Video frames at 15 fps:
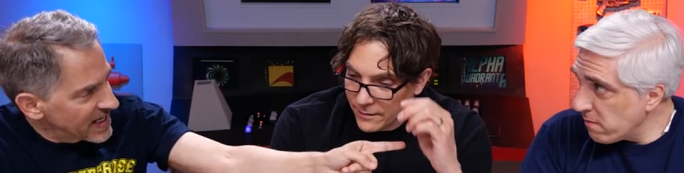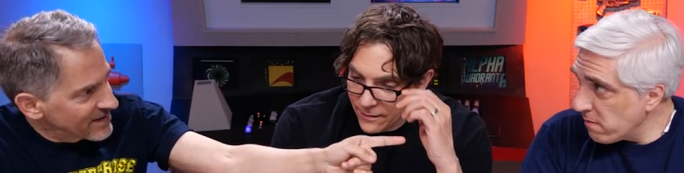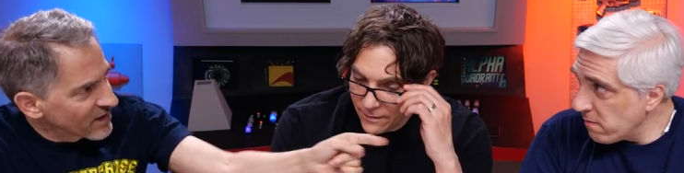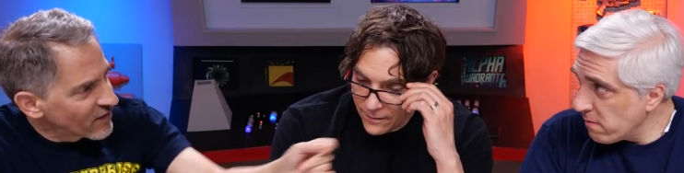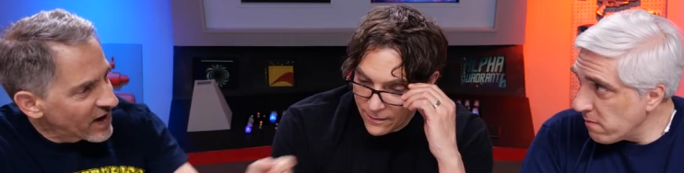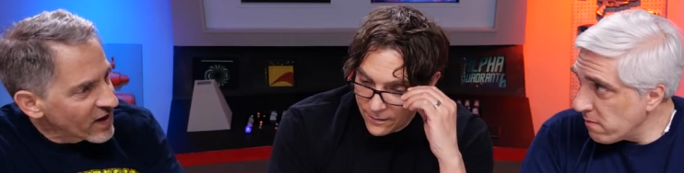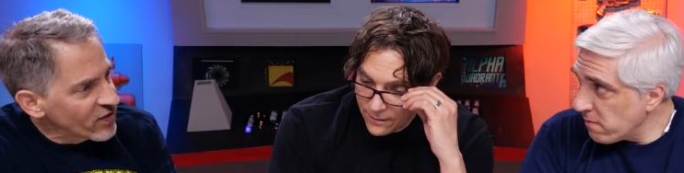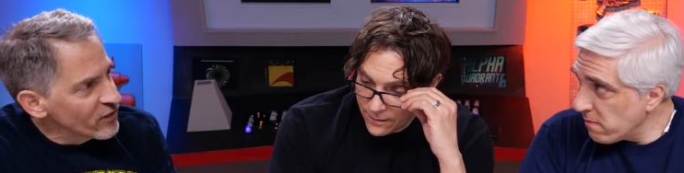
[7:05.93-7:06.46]
Speaker 1: if
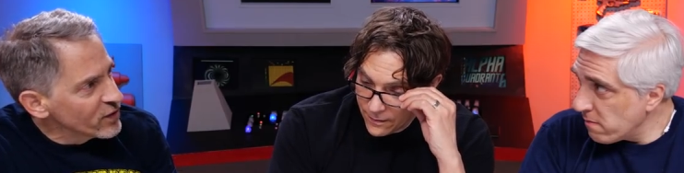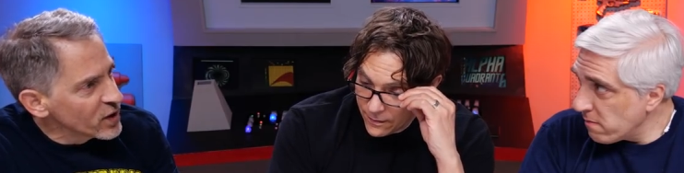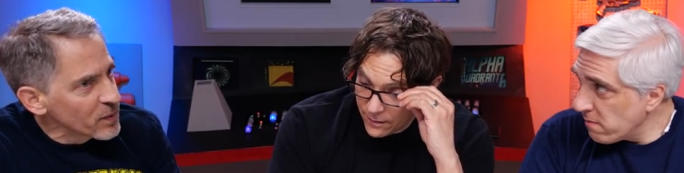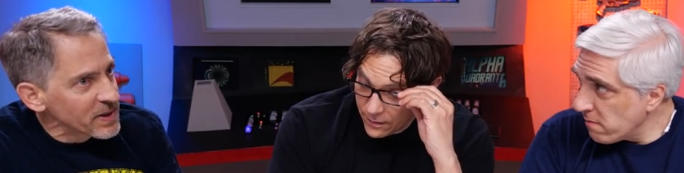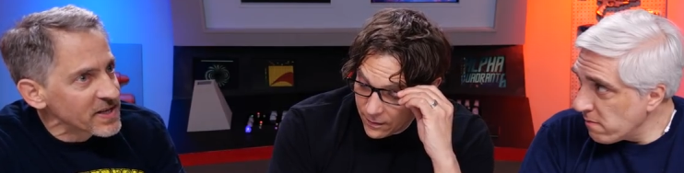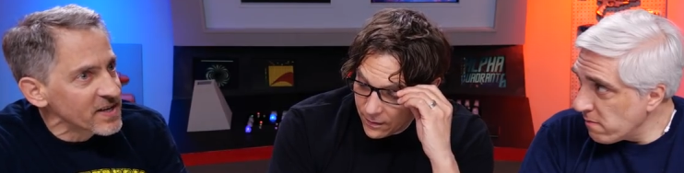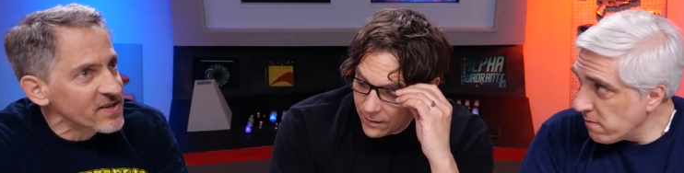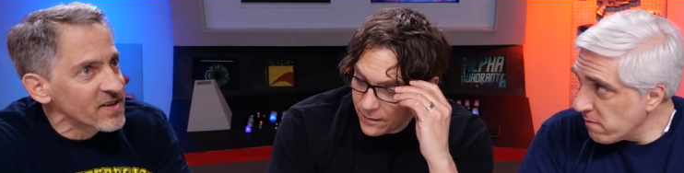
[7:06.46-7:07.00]
I threw you
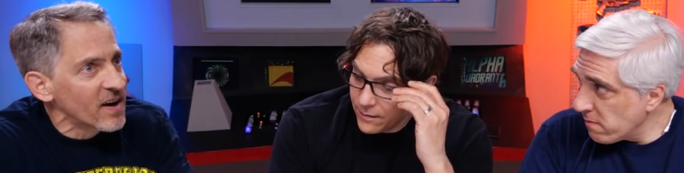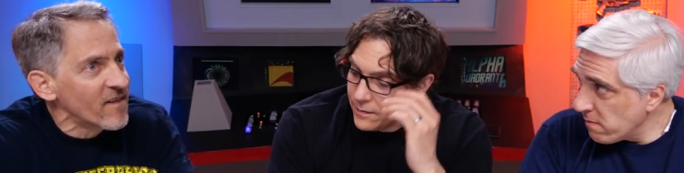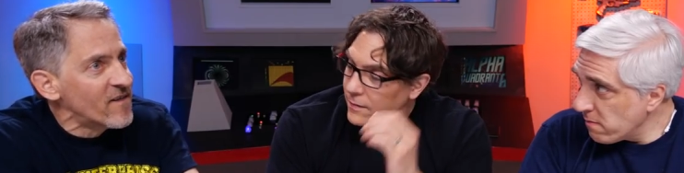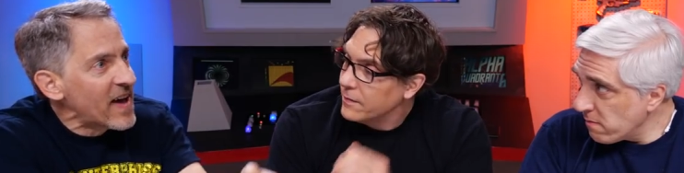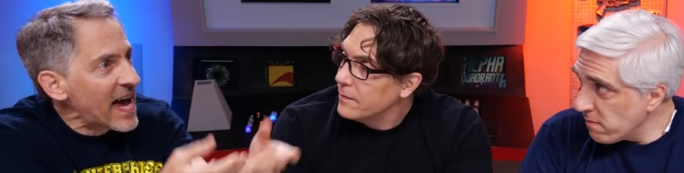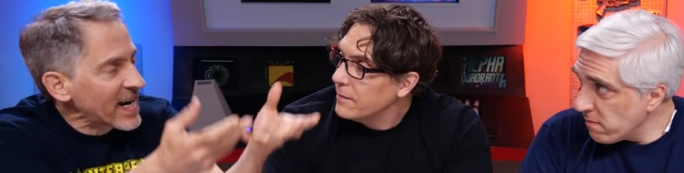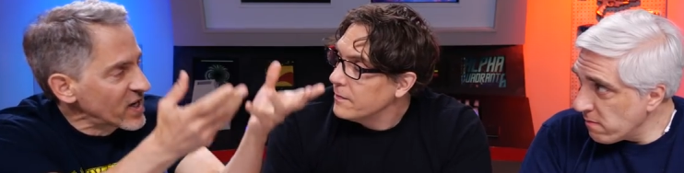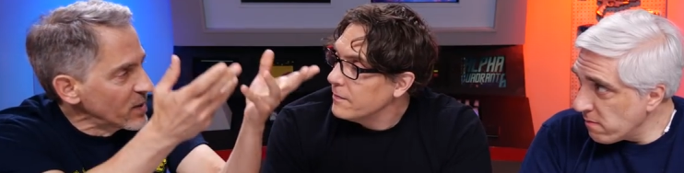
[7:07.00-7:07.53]
into a
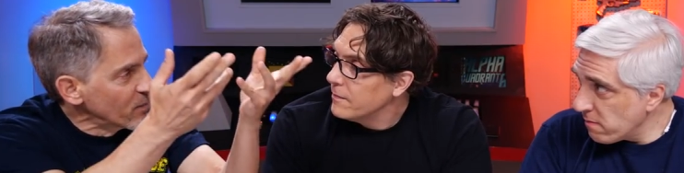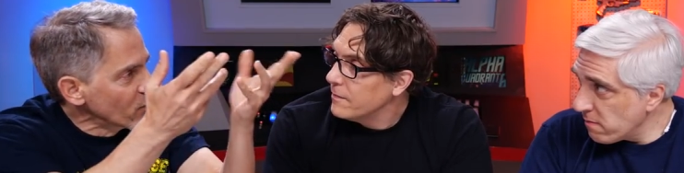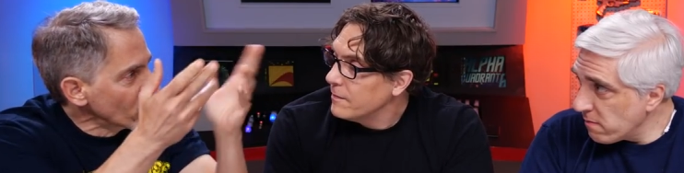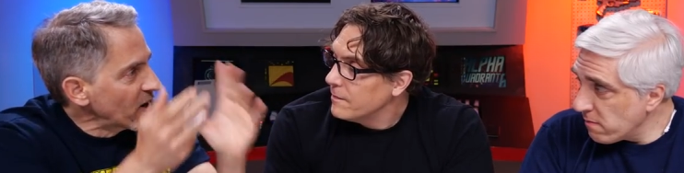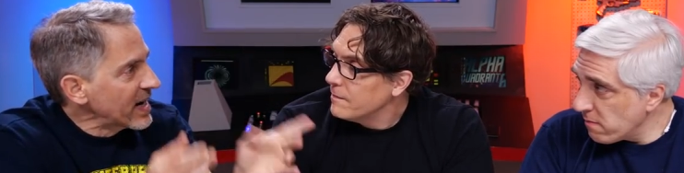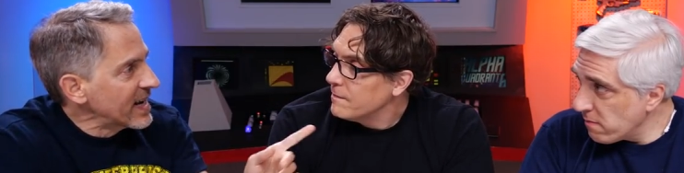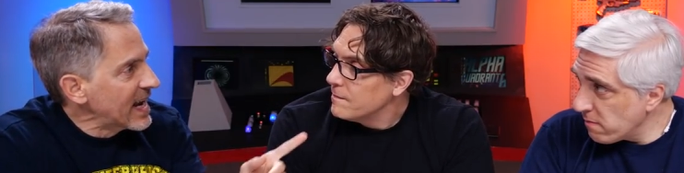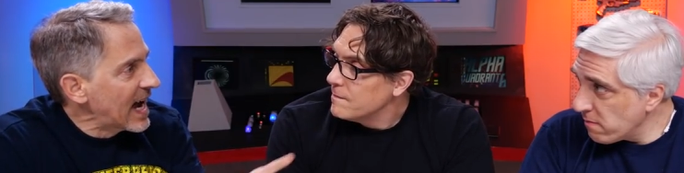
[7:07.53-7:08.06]
vacuum
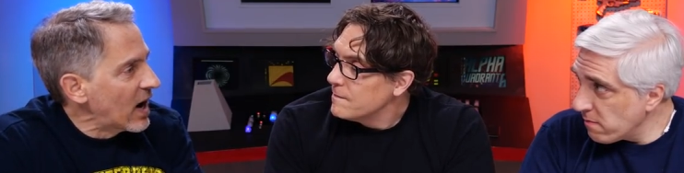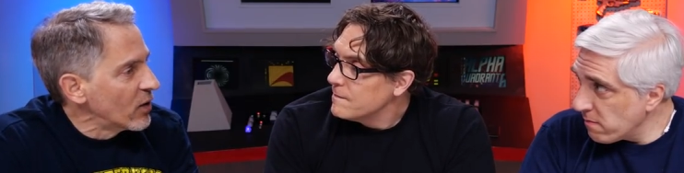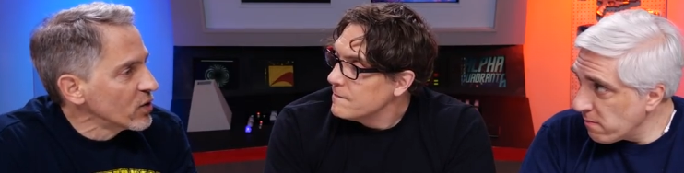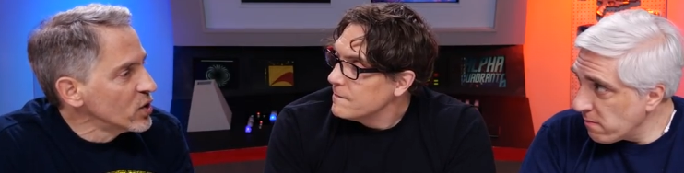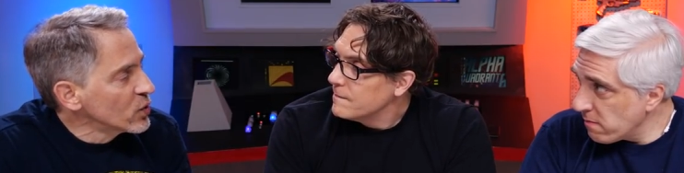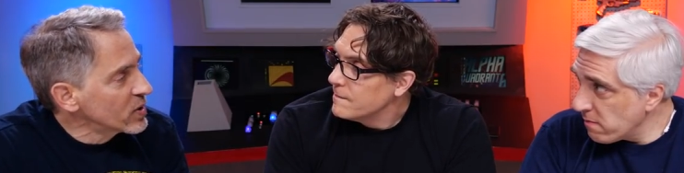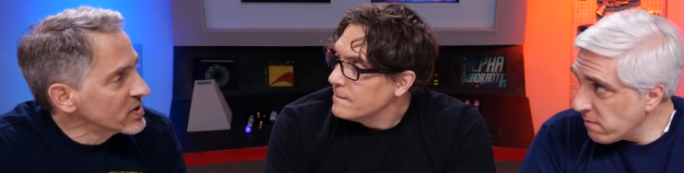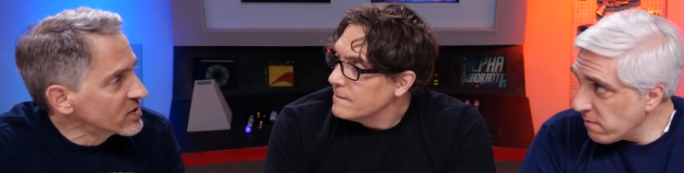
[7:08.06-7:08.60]
right now, you
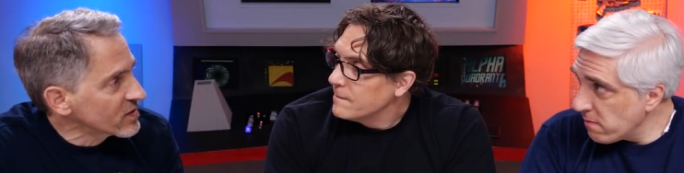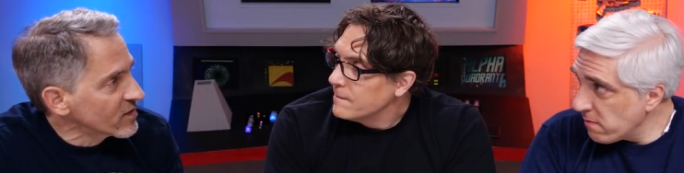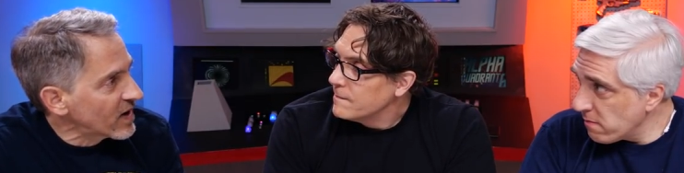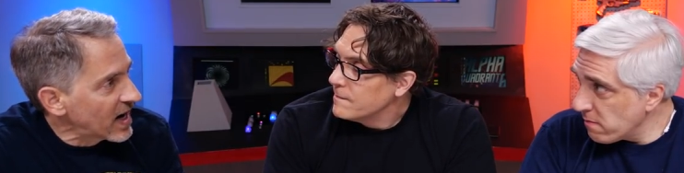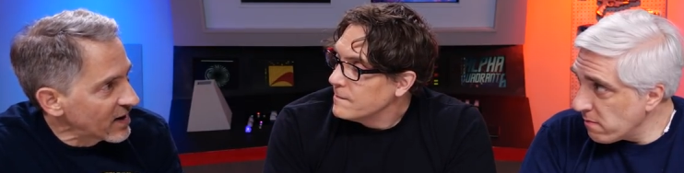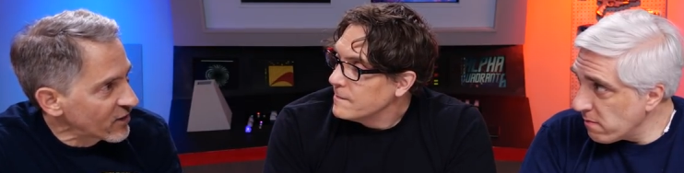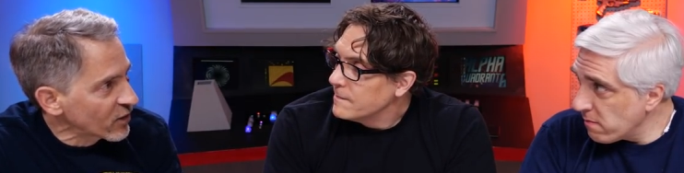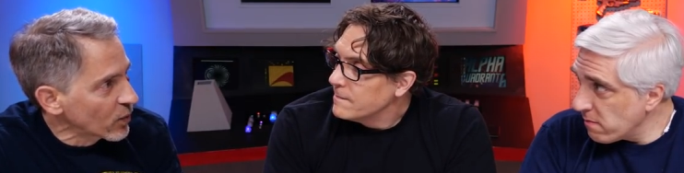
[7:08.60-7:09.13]
could
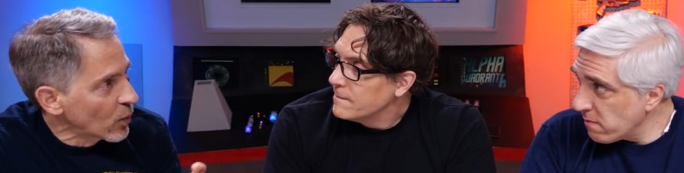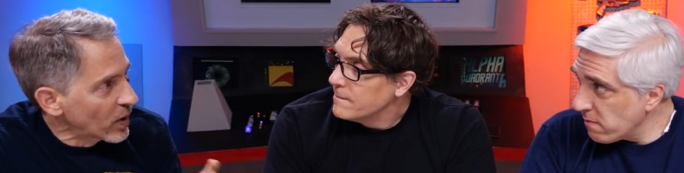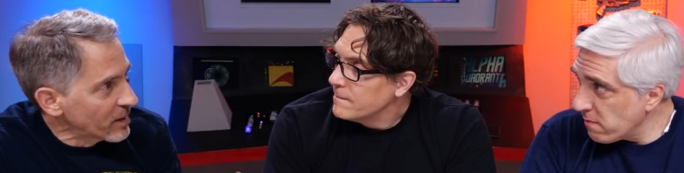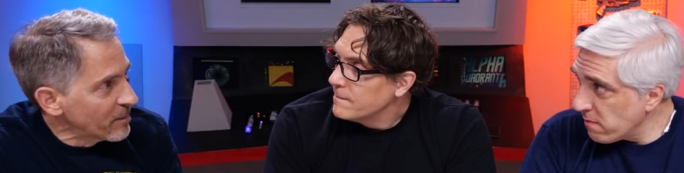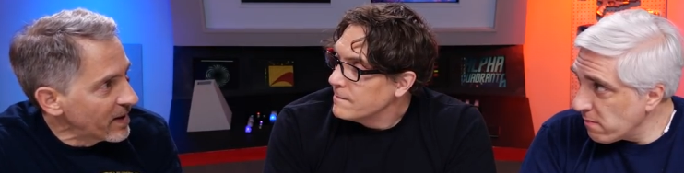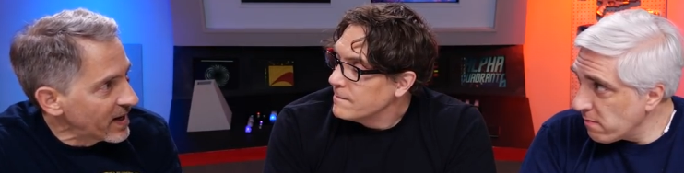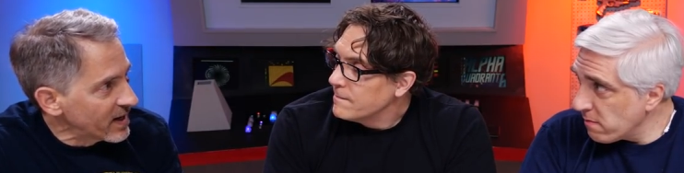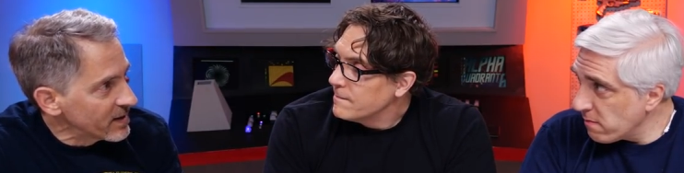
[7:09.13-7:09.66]
survive for one
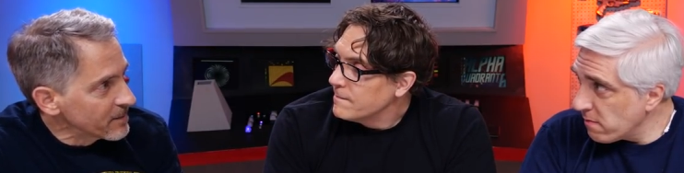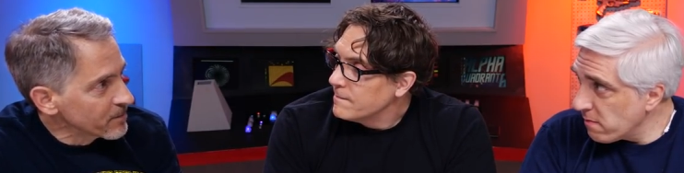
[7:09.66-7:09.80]
minute.